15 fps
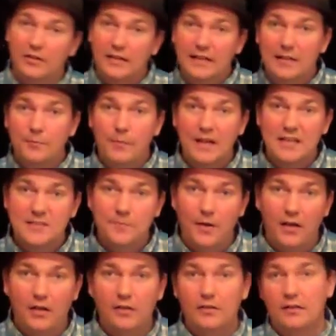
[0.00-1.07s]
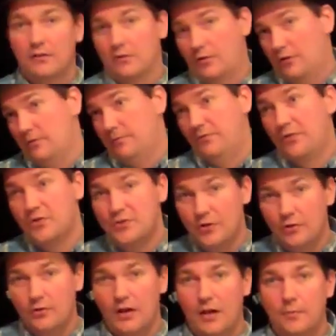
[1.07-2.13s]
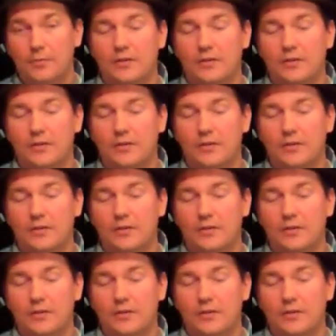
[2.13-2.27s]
League Baseball, or if you do uh,